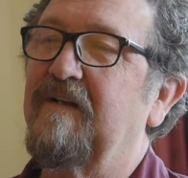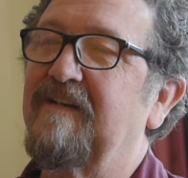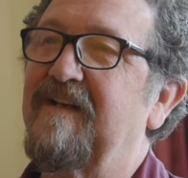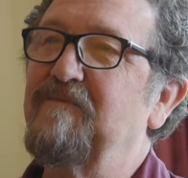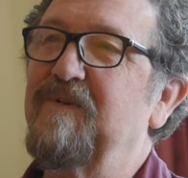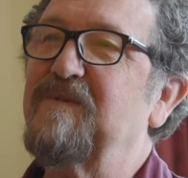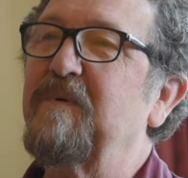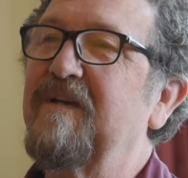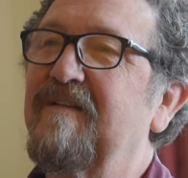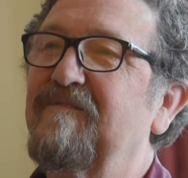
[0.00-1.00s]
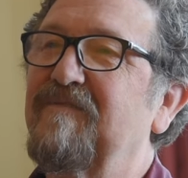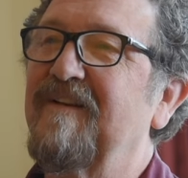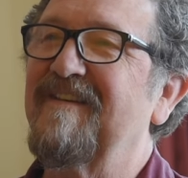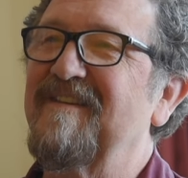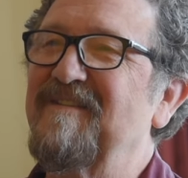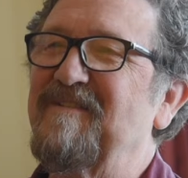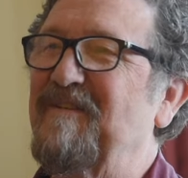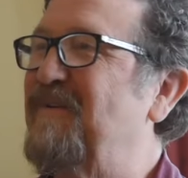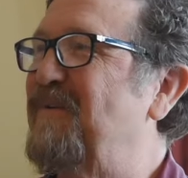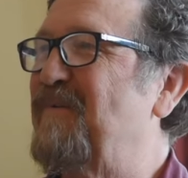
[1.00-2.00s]
can we speak of, this is a
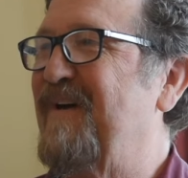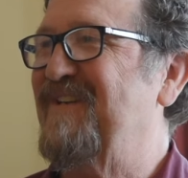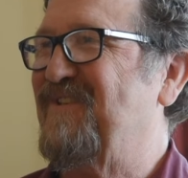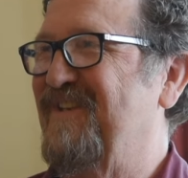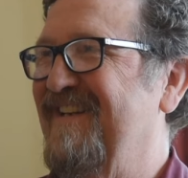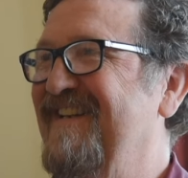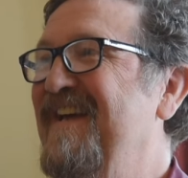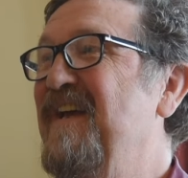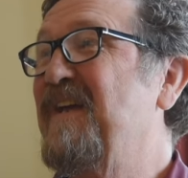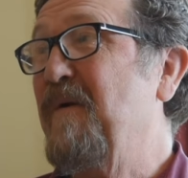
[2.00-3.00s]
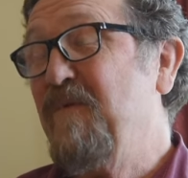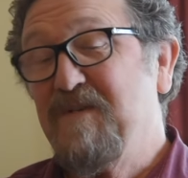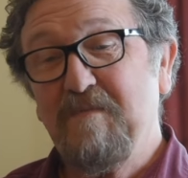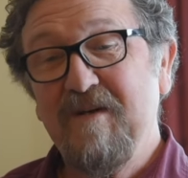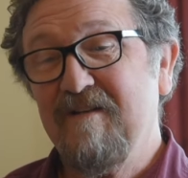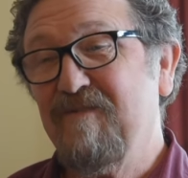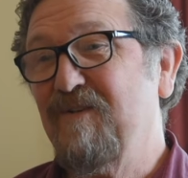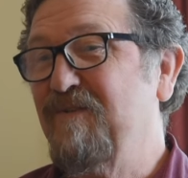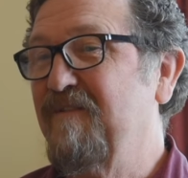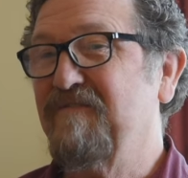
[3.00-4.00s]
good question, can we speak of a
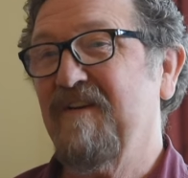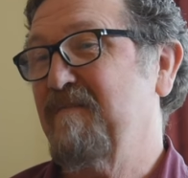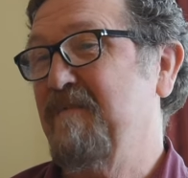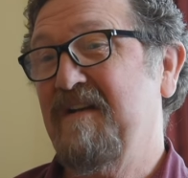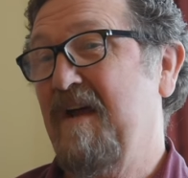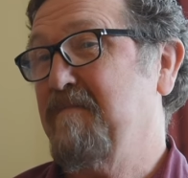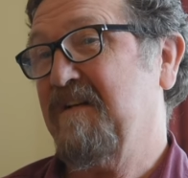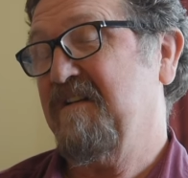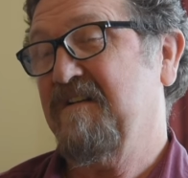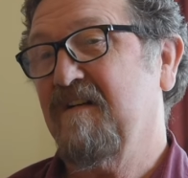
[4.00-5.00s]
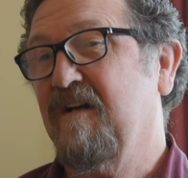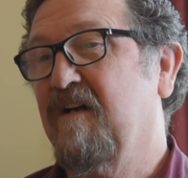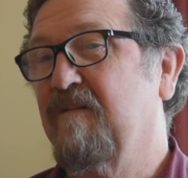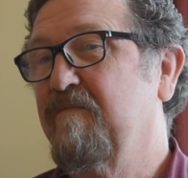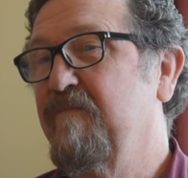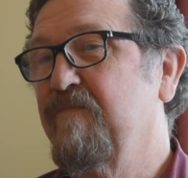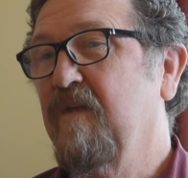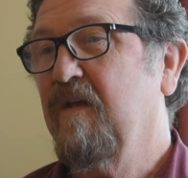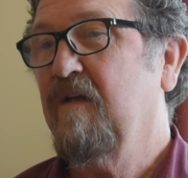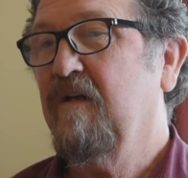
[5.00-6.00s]
unified Madhyamaka?
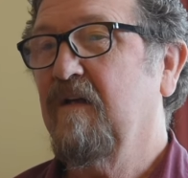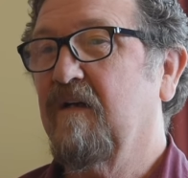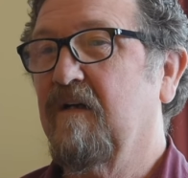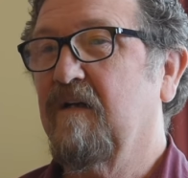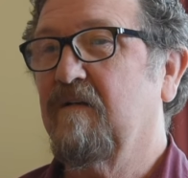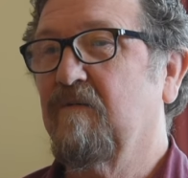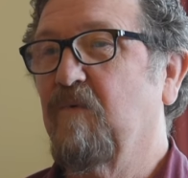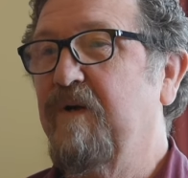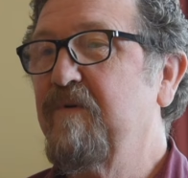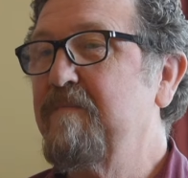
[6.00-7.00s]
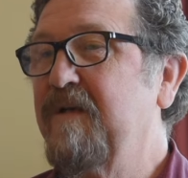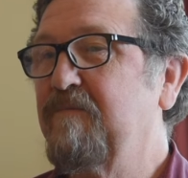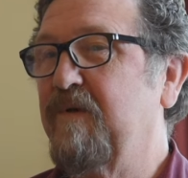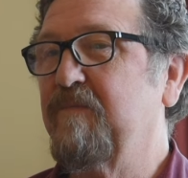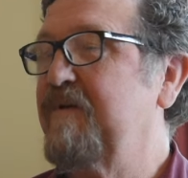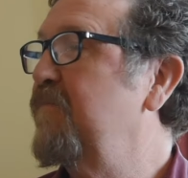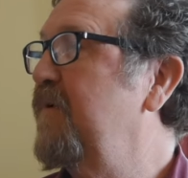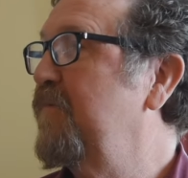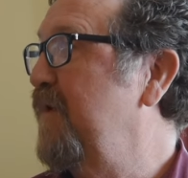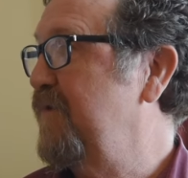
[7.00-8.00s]
What do we mean when we
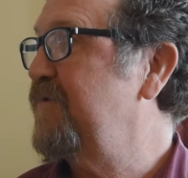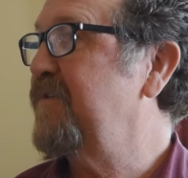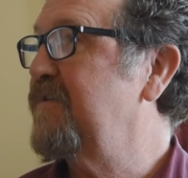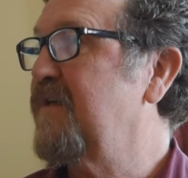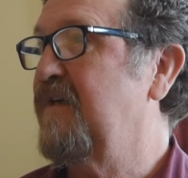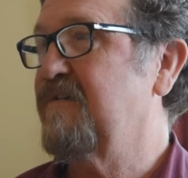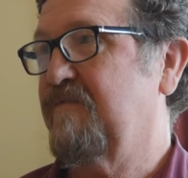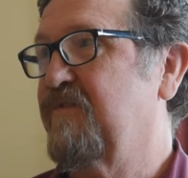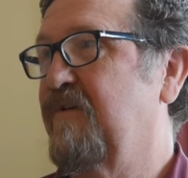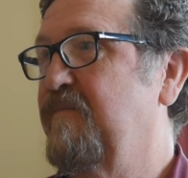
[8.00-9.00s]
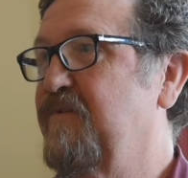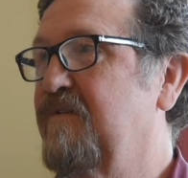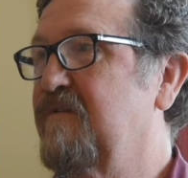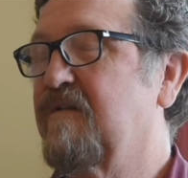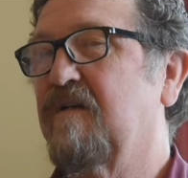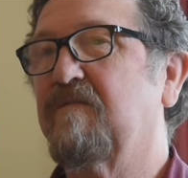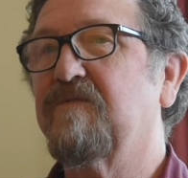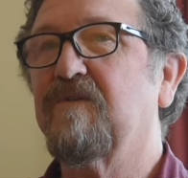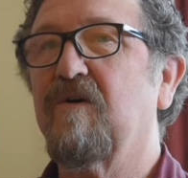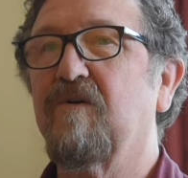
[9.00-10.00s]
use these kinds of terms and stuff?
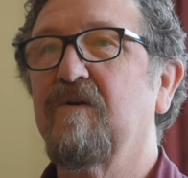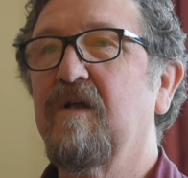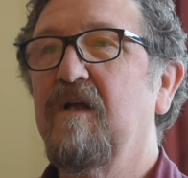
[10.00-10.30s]
So